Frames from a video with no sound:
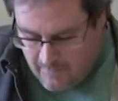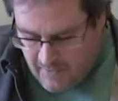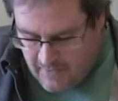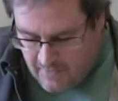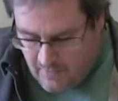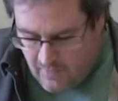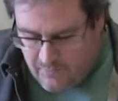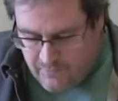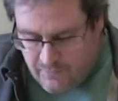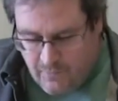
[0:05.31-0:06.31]
I'm going to
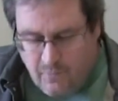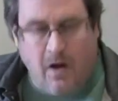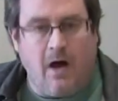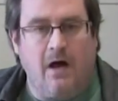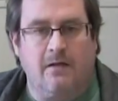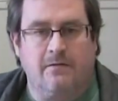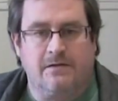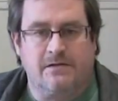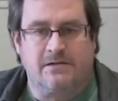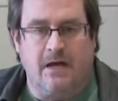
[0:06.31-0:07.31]
go through all of
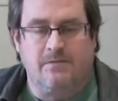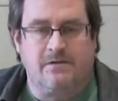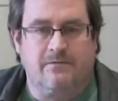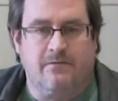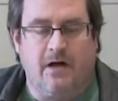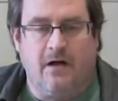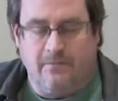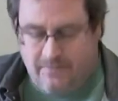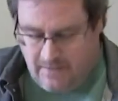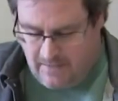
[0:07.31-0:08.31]
the steps
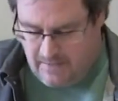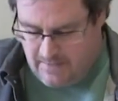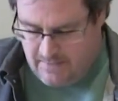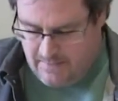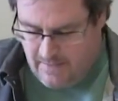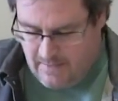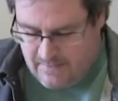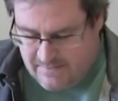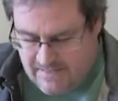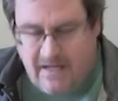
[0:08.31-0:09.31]
involved in
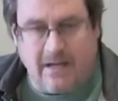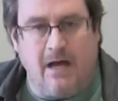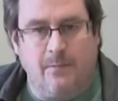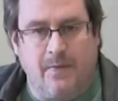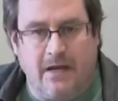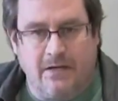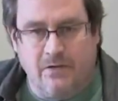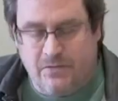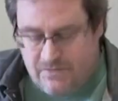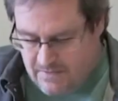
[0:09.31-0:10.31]
setting up and
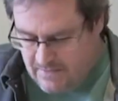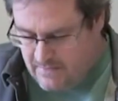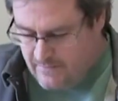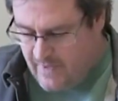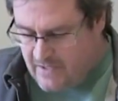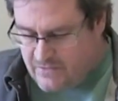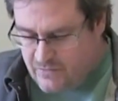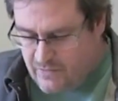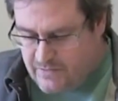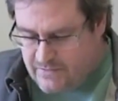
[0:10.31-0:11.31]
using the box
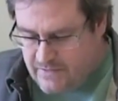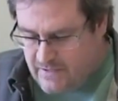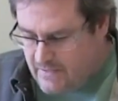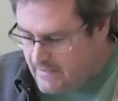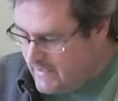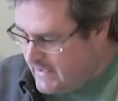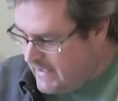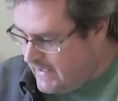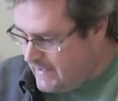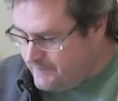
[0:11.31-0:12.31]
joint jig.
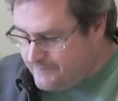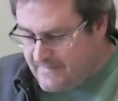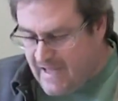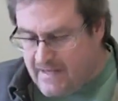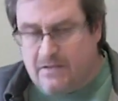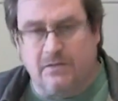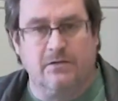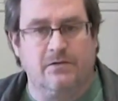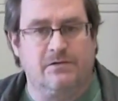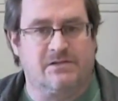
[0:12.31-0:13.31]
That
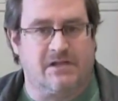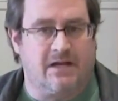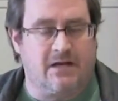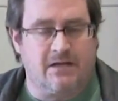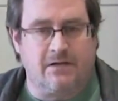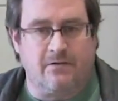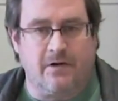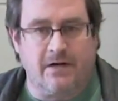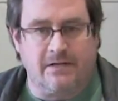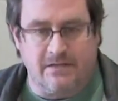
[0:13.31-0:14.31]
includes setting it to the
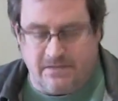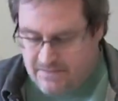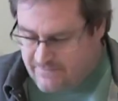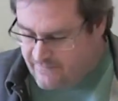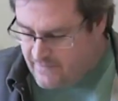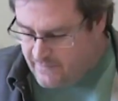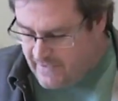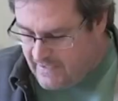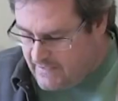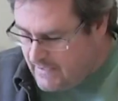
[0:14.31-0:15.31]
right distance from the
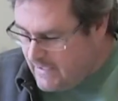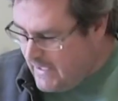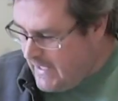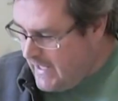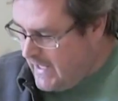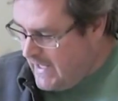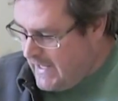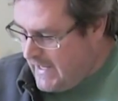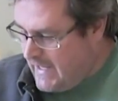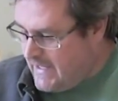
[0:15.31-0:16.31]
blade
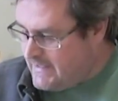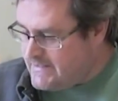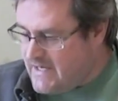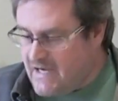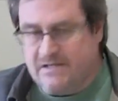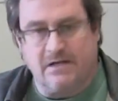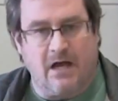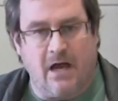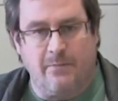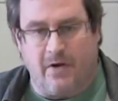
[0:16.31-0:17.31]
and attaching the
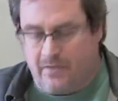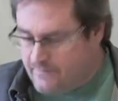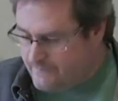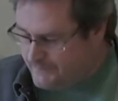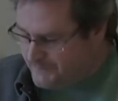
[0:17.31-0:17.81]
guide bar.